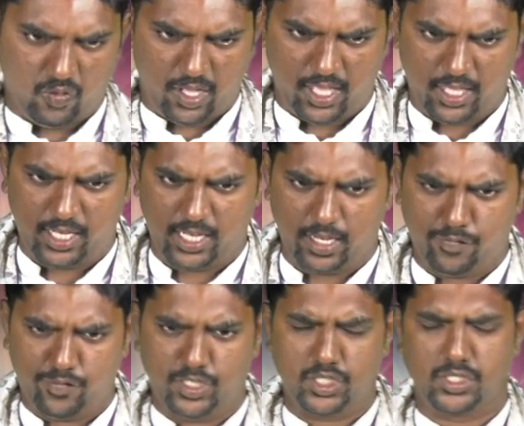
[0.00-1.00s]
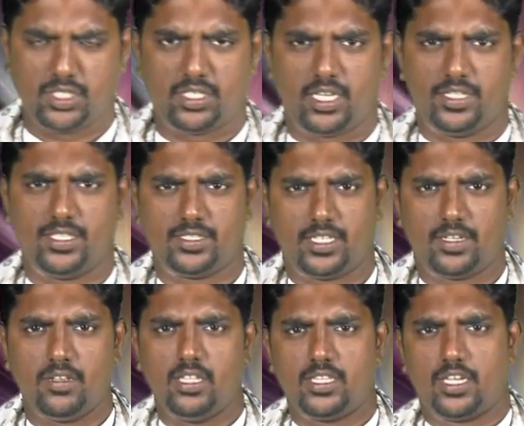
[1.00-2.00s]
very efficiently the
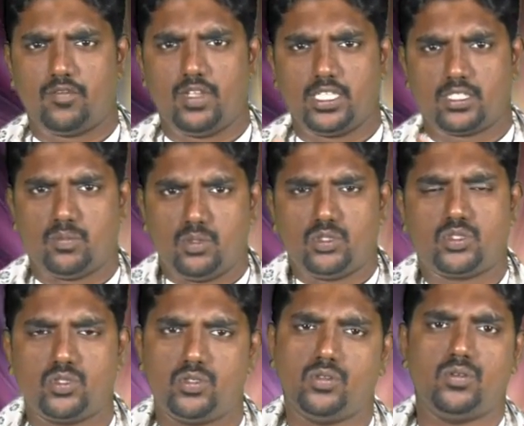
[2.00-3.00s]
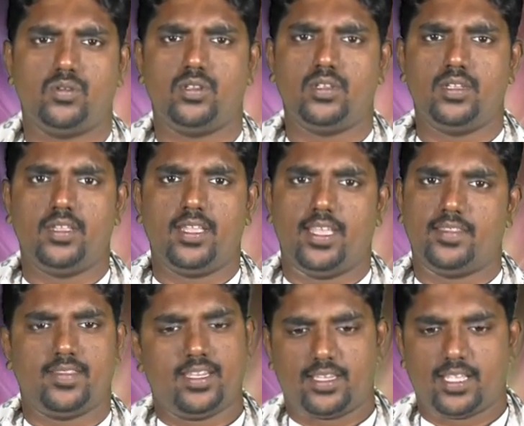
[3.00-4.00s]
thing that we are supposed to do.
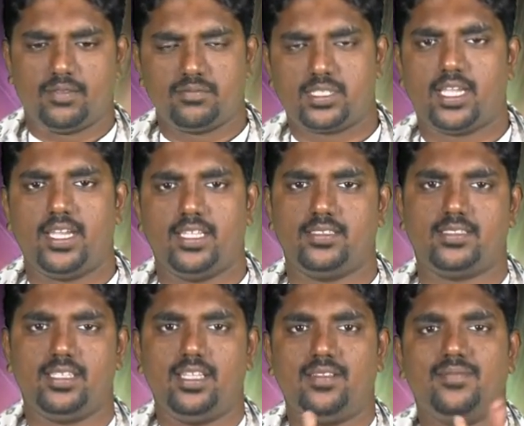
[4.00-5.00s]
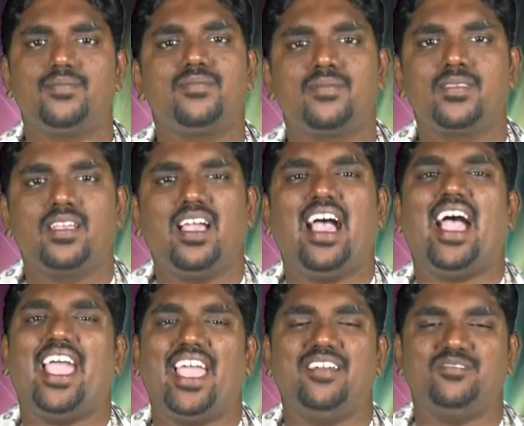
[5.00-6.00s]
And then come side and say,
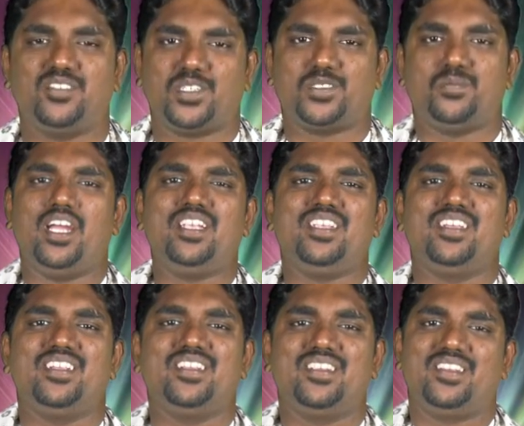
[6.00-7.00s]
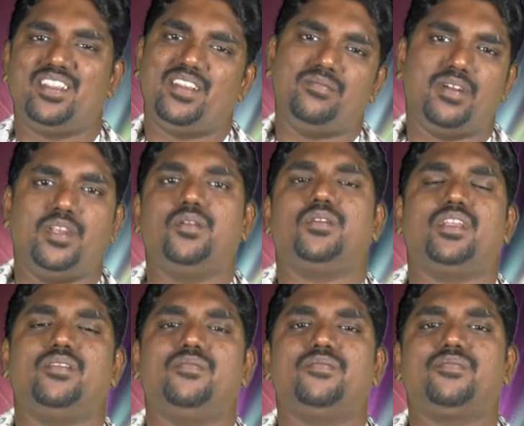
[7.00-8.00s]
I have just but done my
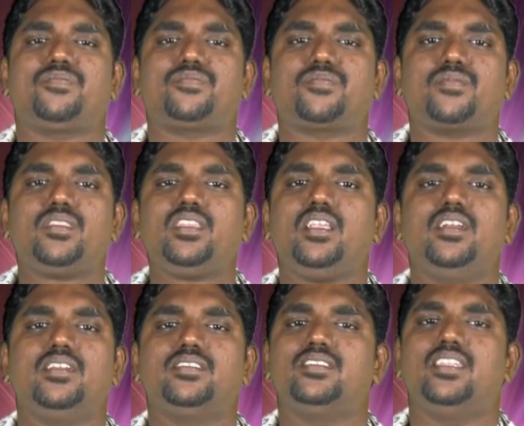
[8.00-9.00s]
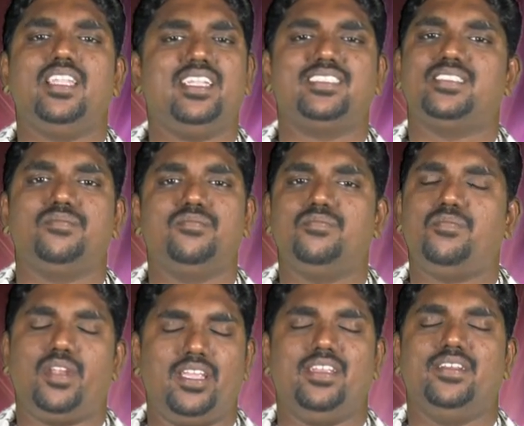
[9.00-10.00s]
duty. Let's
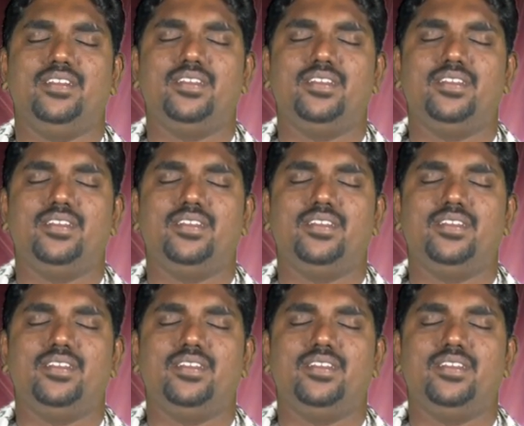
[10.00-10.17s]
pray.